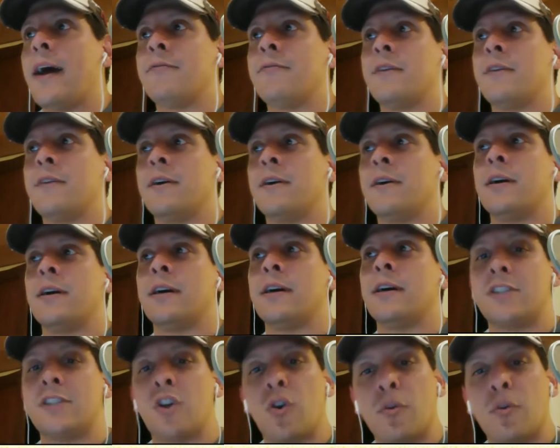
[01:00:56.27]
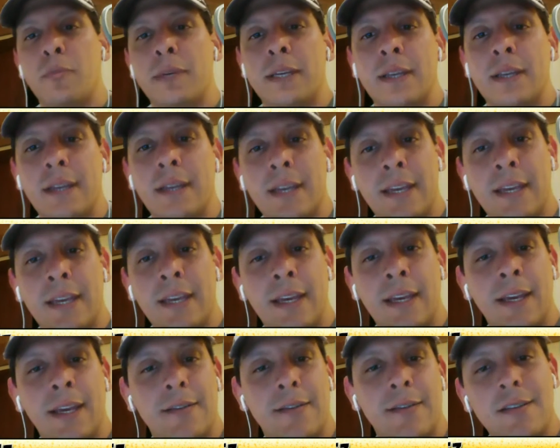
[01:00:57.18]
the Adobe Ink
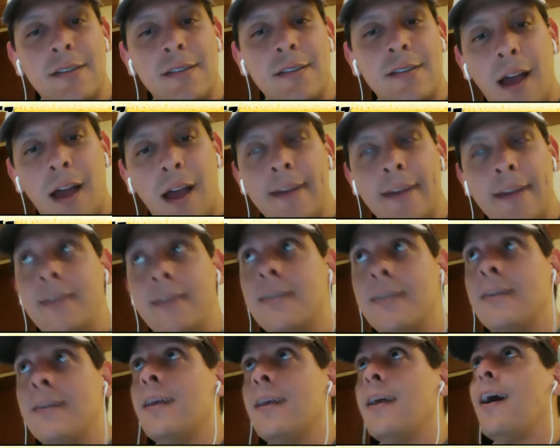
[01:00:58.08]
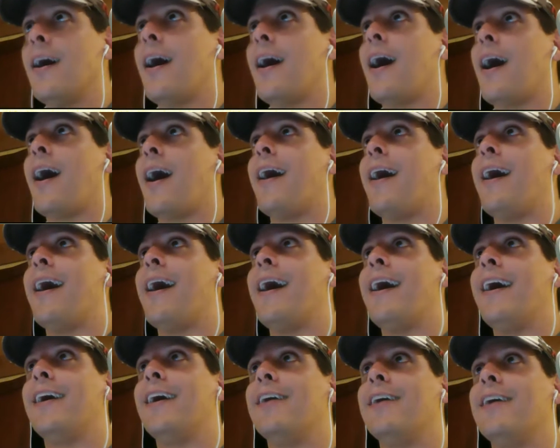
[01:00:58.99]
and Slide. I
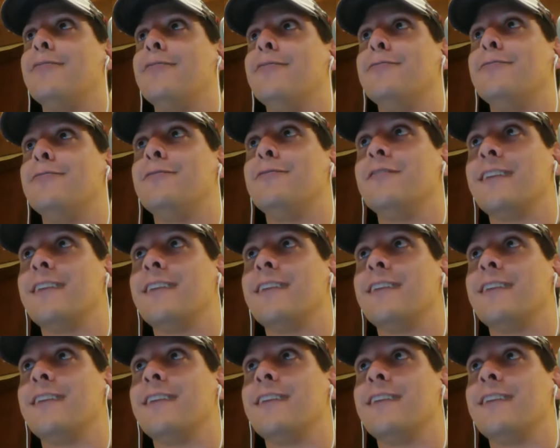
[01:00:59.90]
have